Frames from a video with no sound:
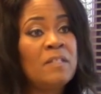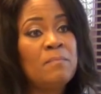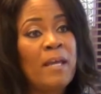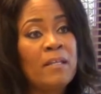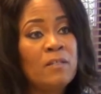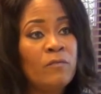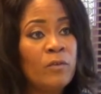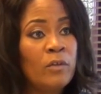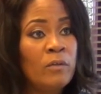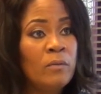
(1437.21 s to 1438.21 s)
enough
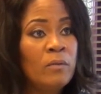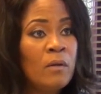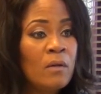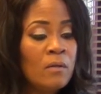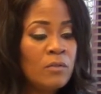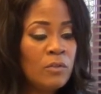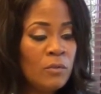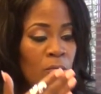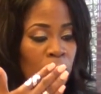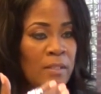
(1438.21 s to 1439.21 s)
space for you
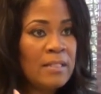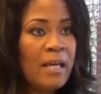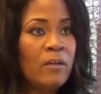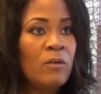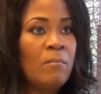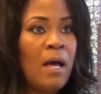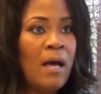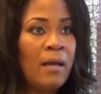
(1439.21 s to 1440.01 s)
to reset your